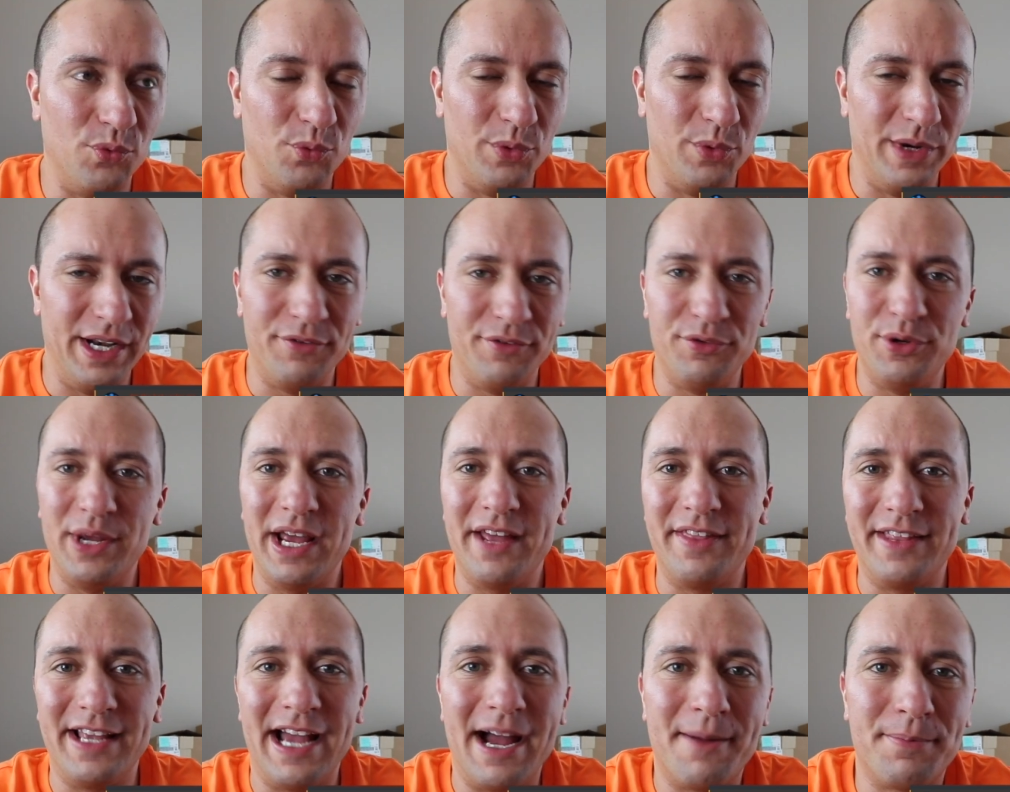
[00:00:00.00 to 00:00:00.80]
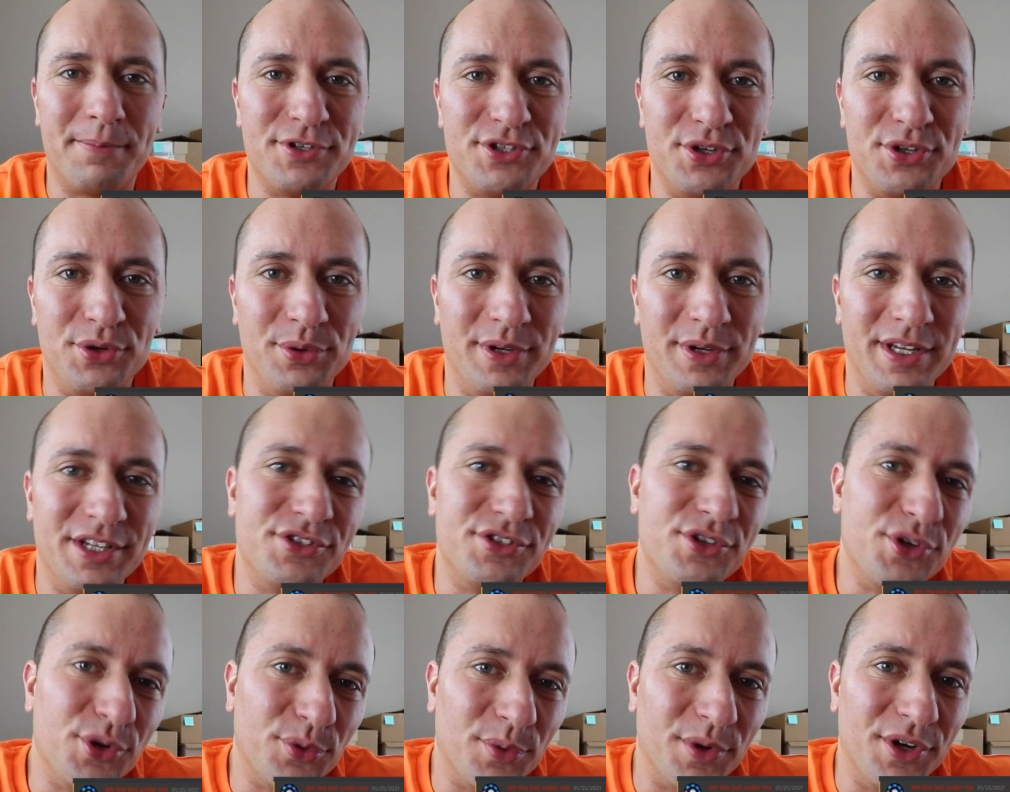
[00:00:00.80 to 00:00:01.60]
whenever you had the opportunity
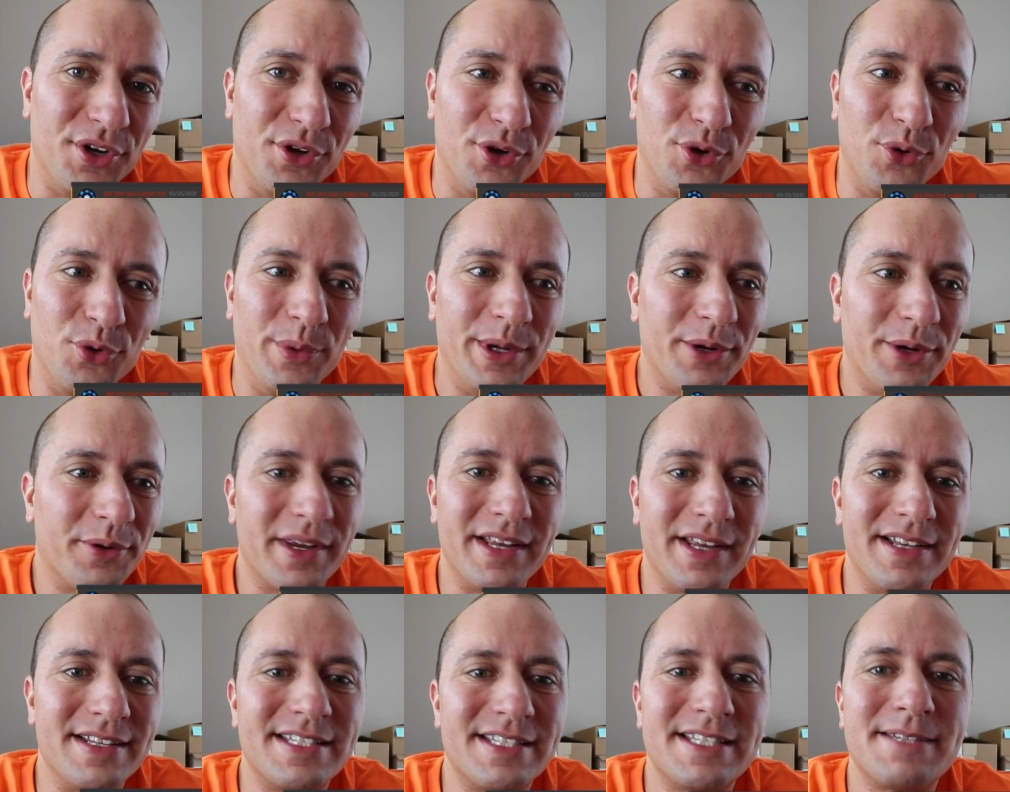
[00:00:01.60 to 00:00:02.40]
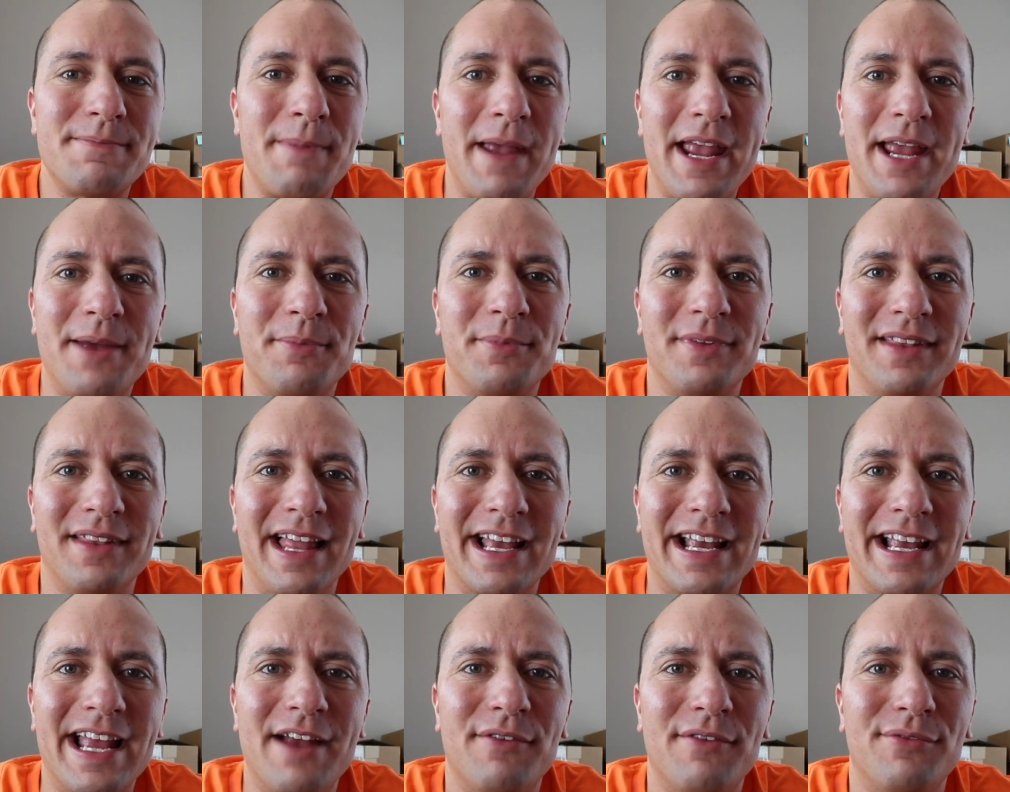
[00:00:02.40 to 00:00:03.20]
to renew, we were getting spammed
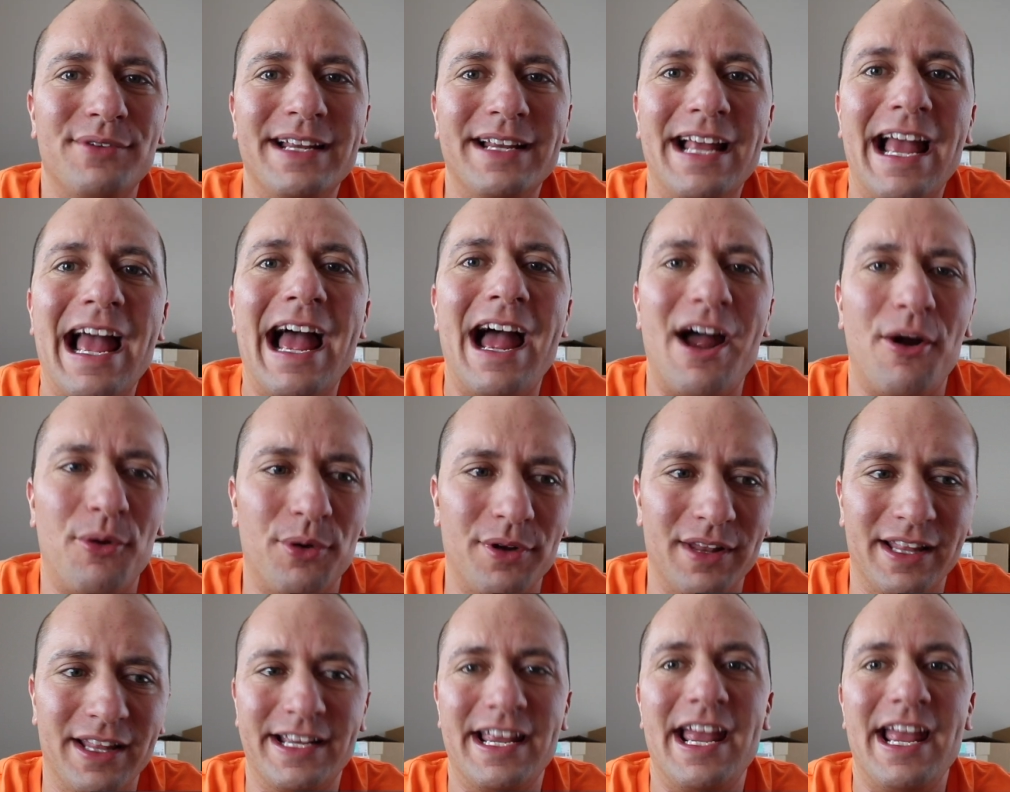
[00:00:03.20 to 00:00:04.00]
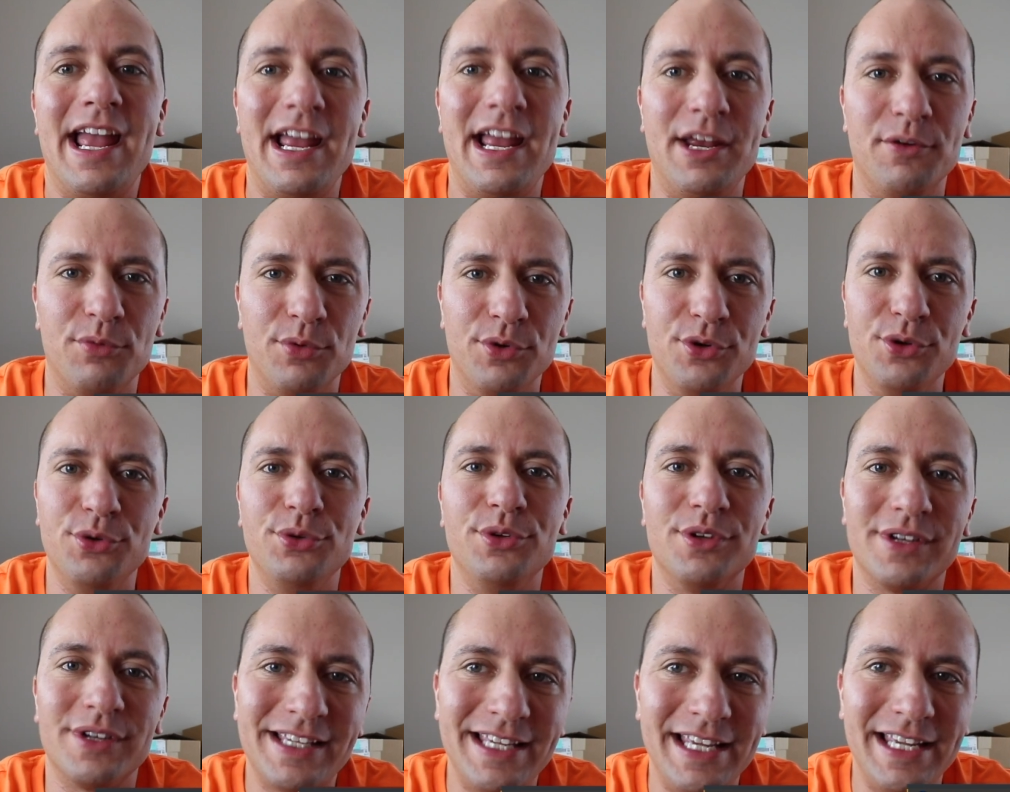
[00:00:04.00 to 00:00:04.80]
like every hour, like, hey, renew
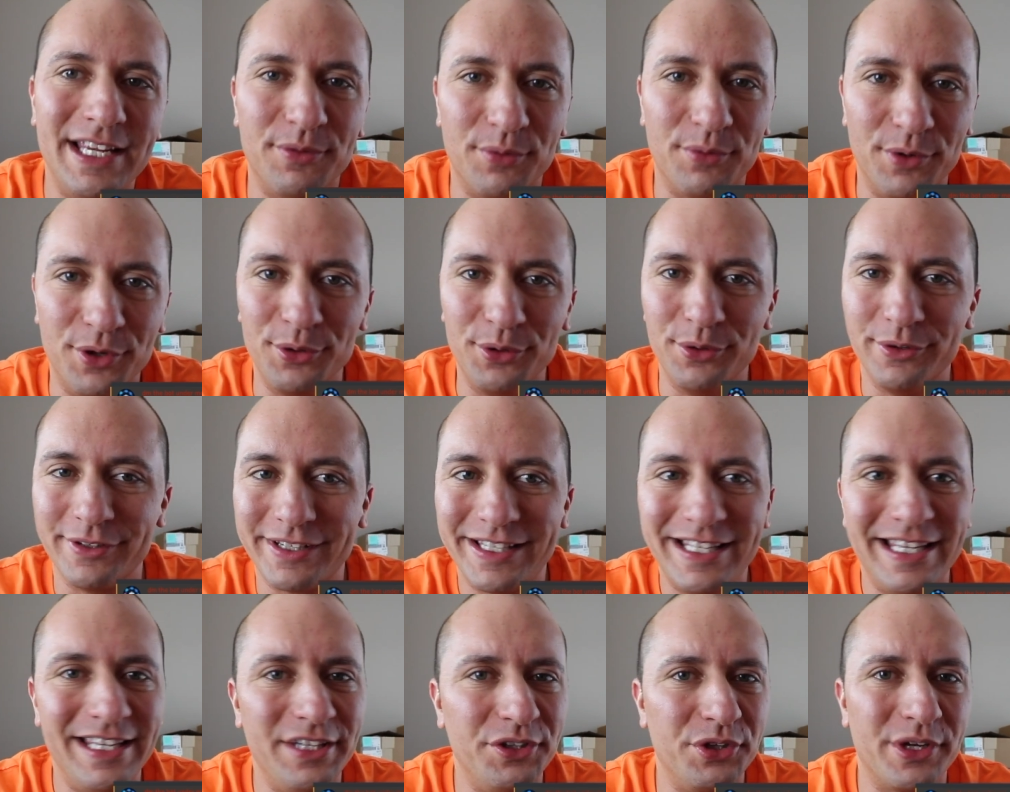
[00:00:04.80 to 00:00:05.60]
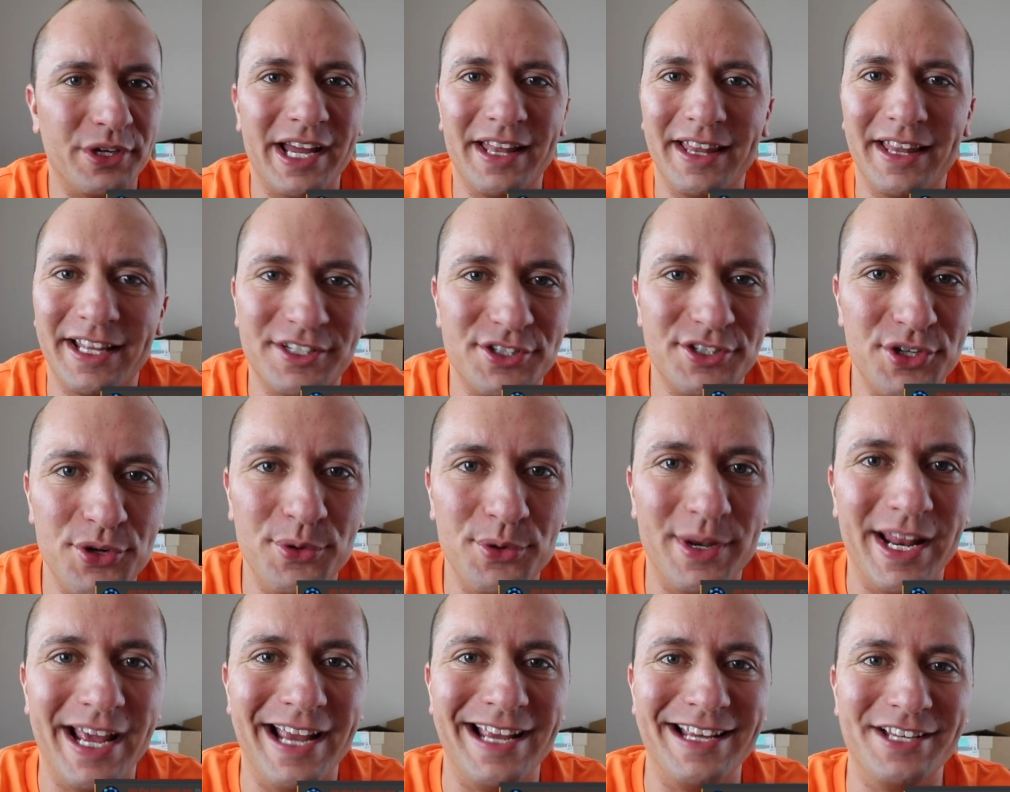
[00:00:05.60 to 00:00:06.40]
your key, renew your key. You got like 2
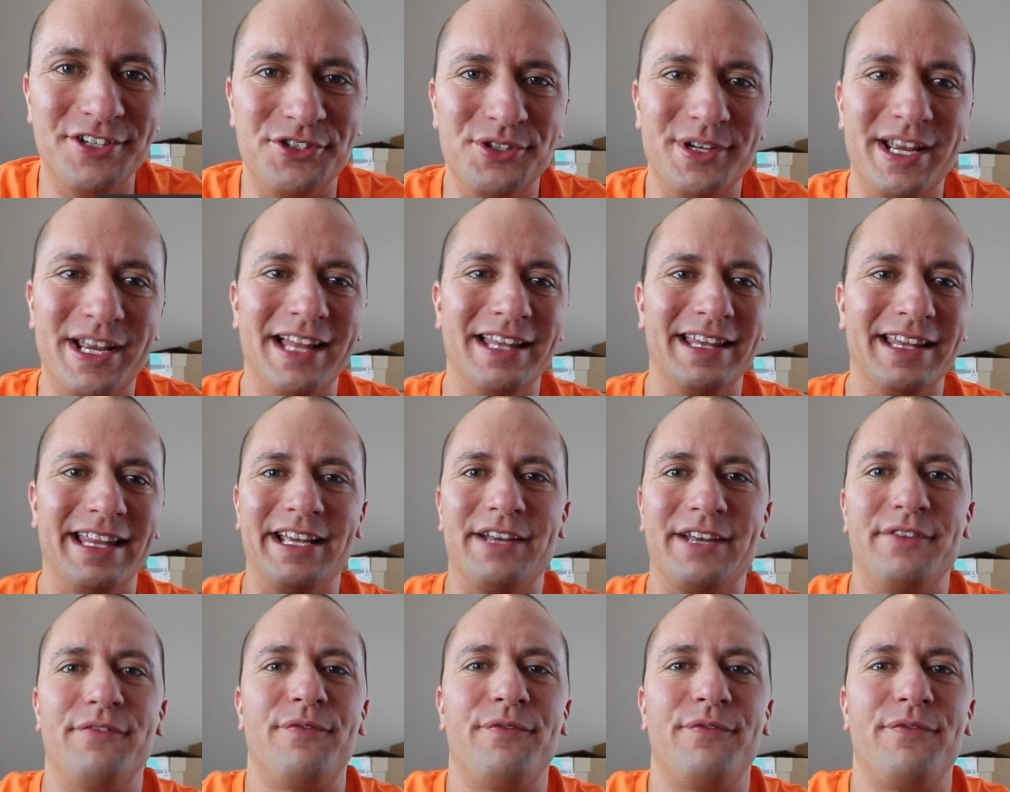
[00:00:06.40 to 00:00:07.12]
days, you got like